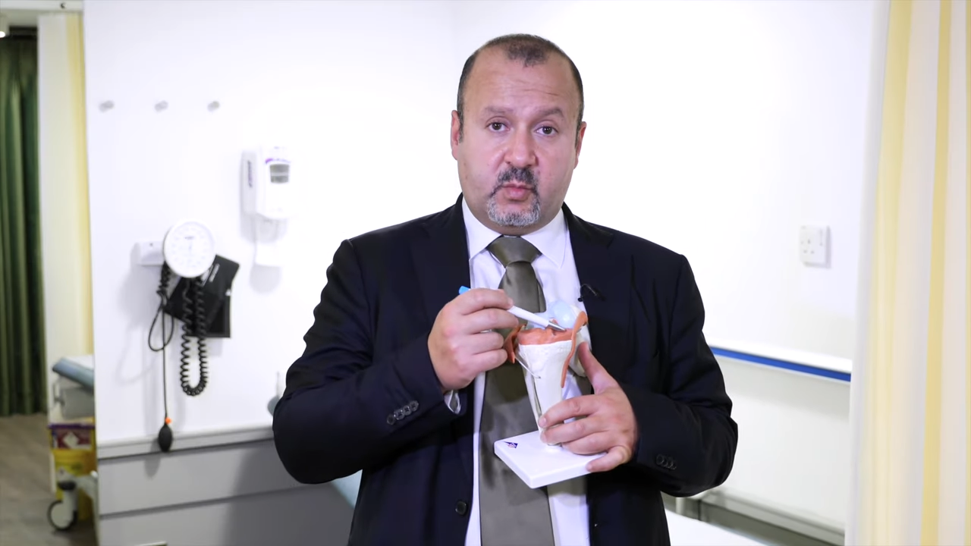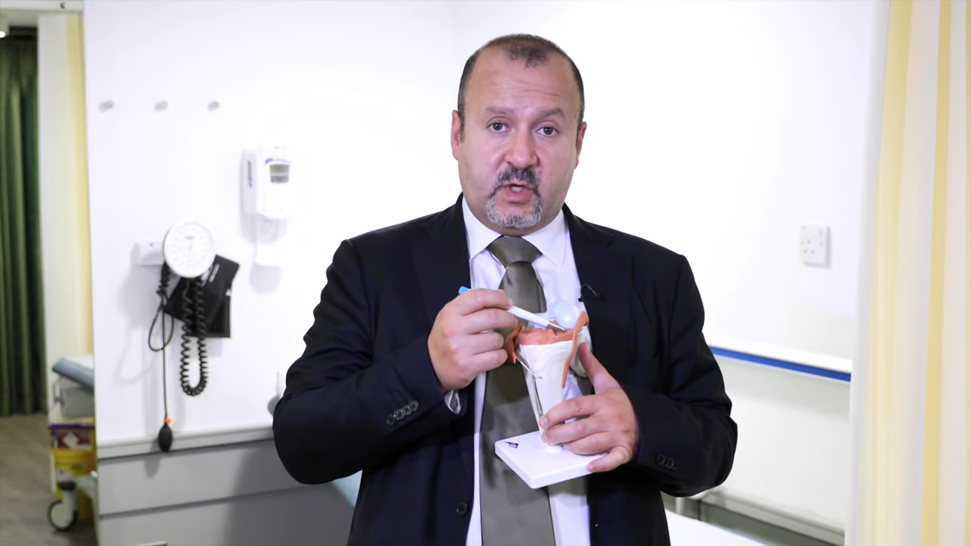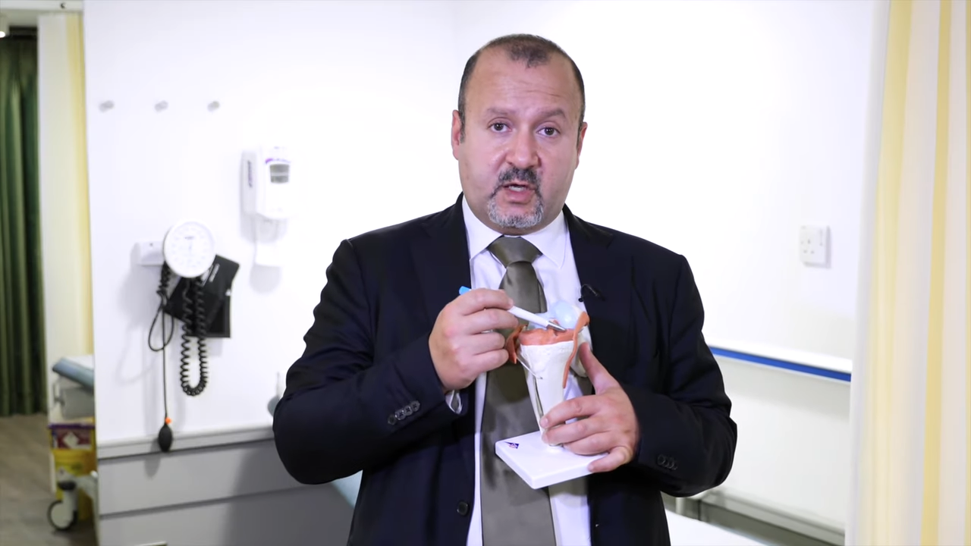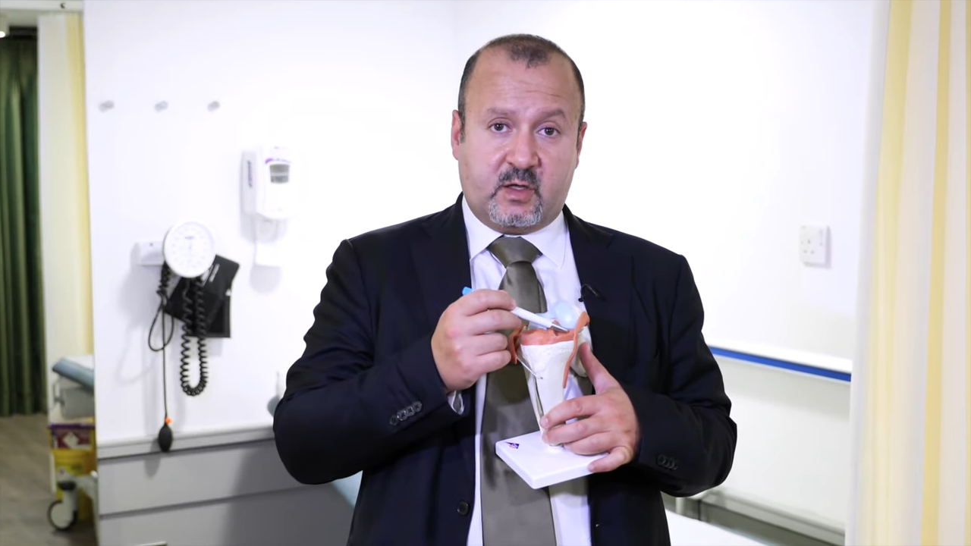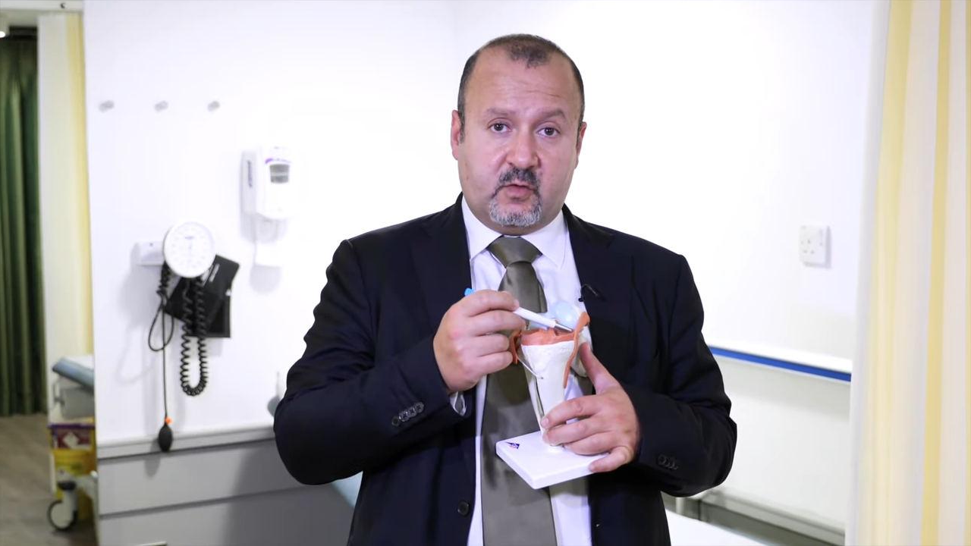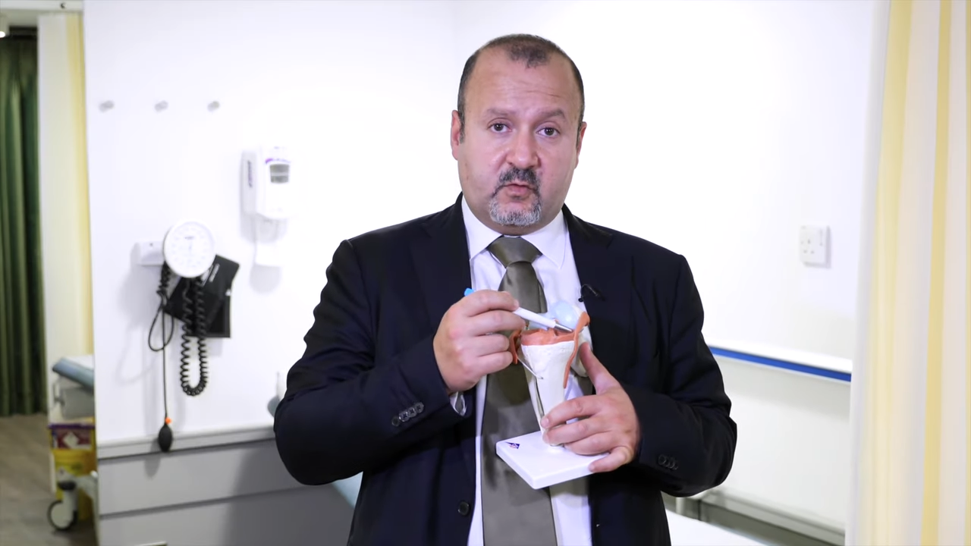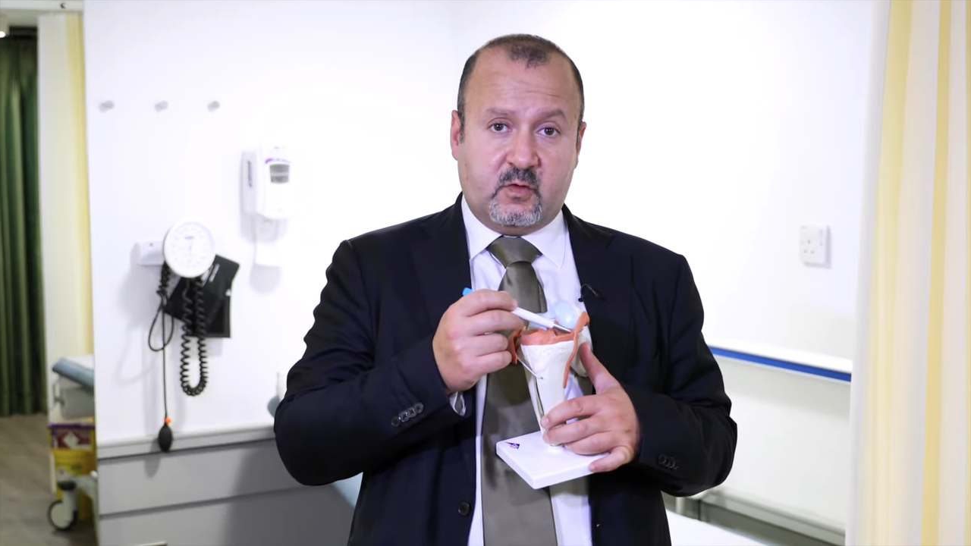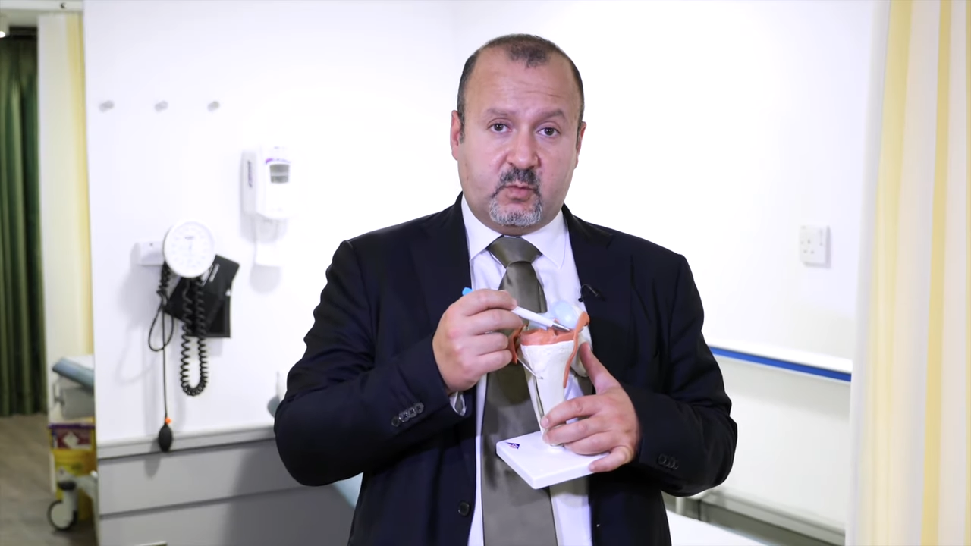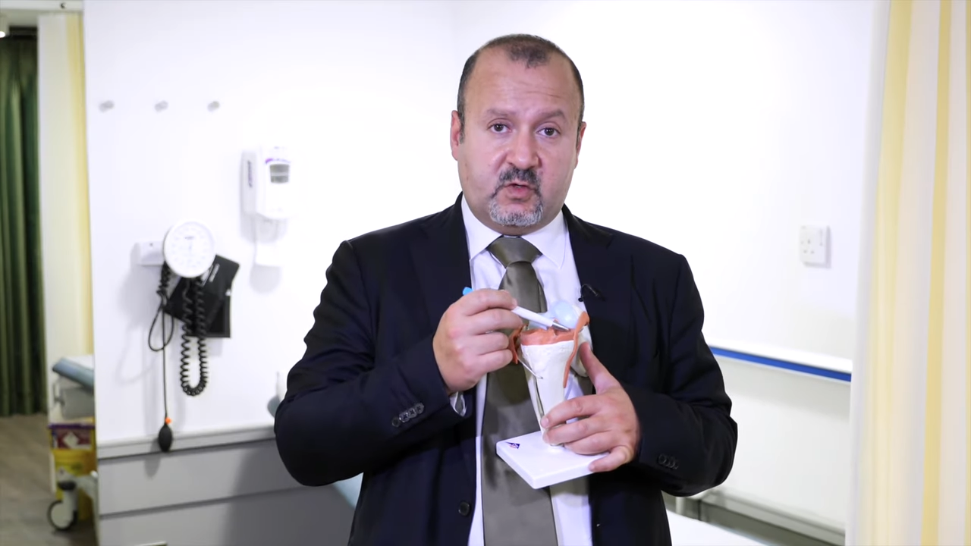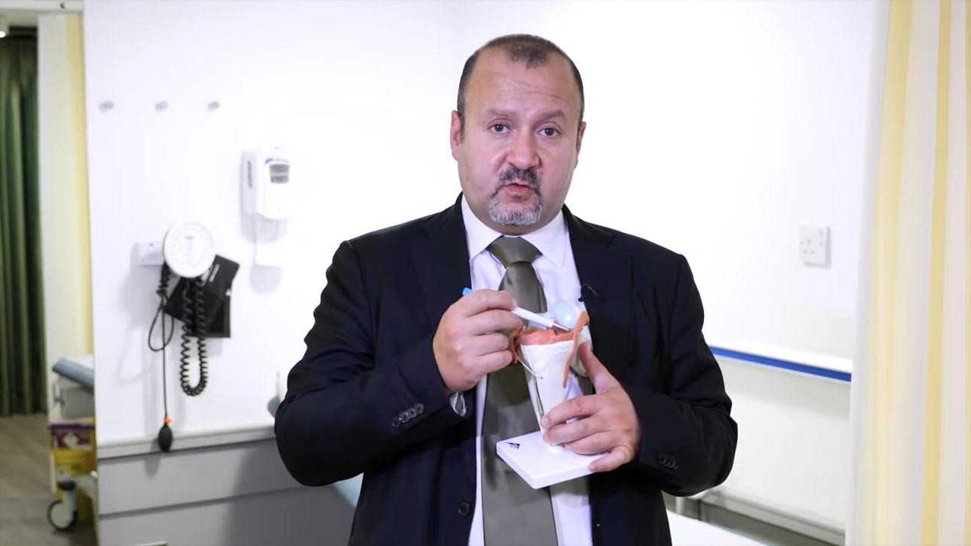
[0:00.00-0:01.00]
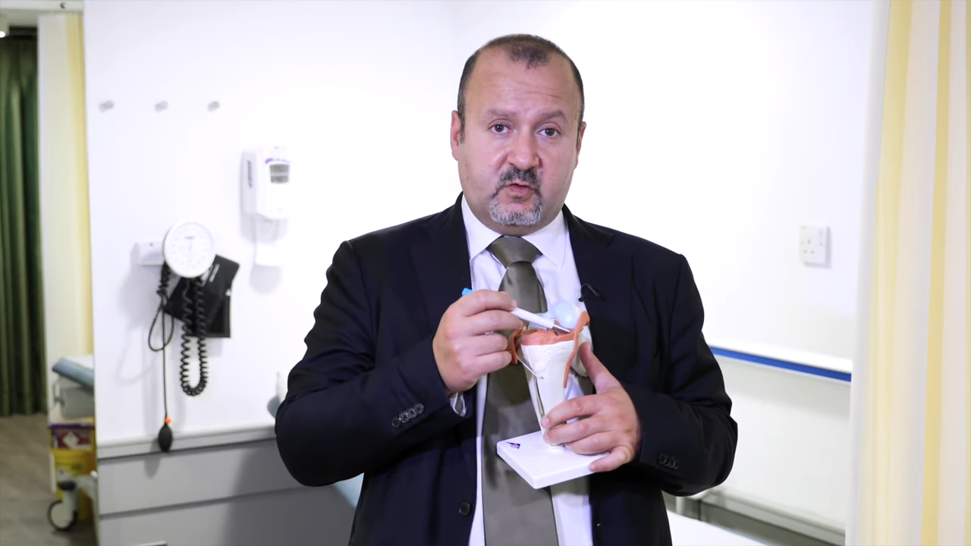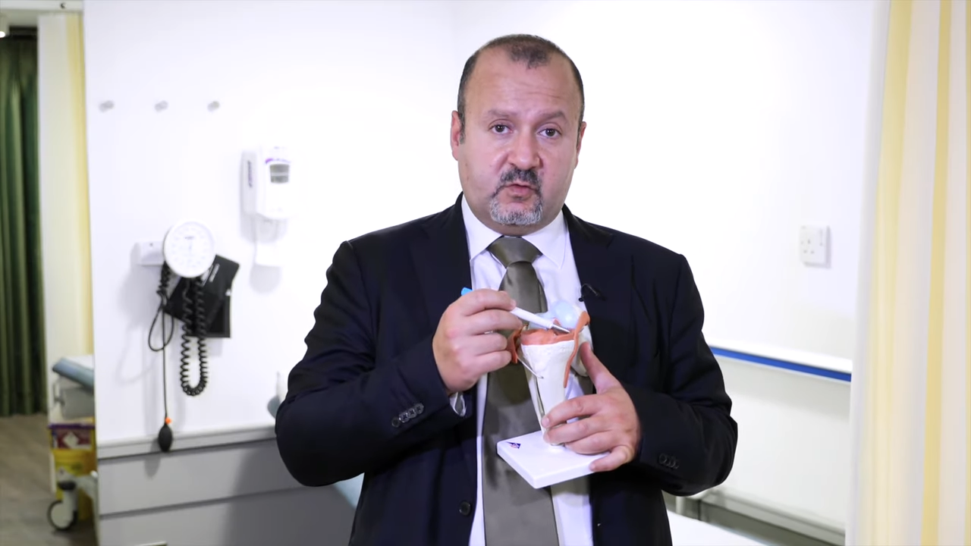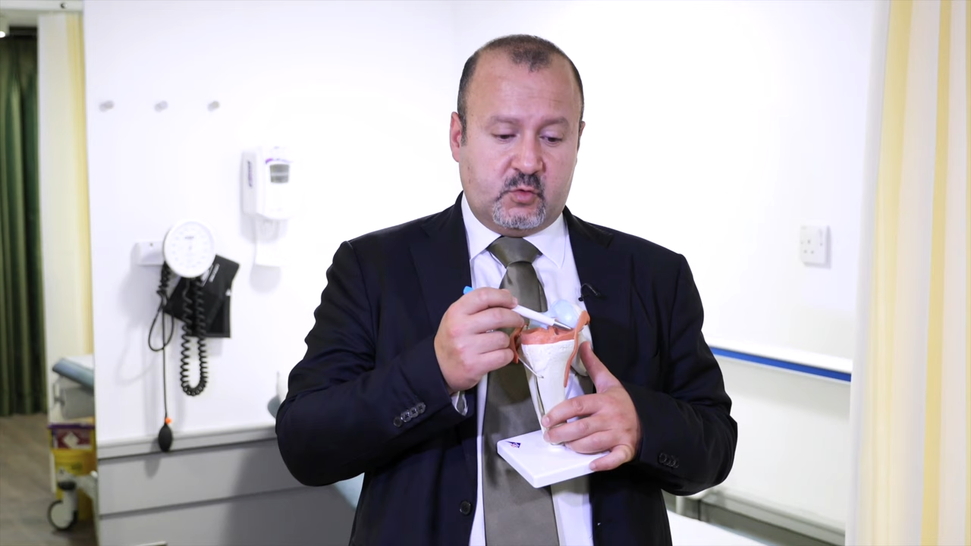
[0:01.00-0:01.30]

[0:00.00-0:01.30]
back of the meniscus,